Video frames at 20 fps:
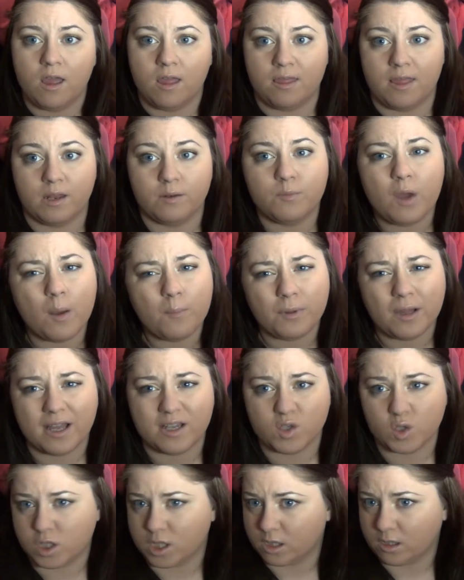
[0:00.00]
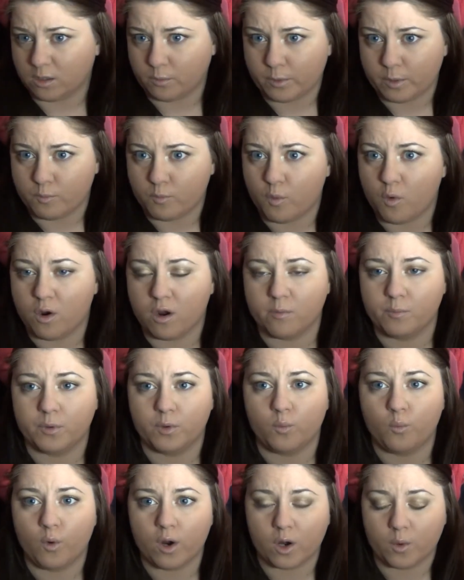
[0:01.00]
then apply just a little bit more,
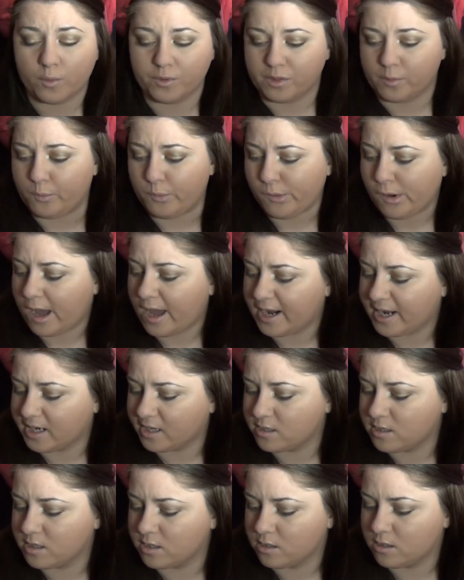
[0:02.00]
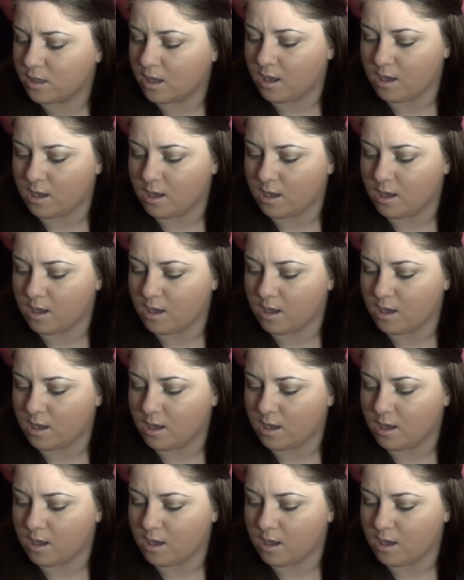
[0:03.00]
but work with the product,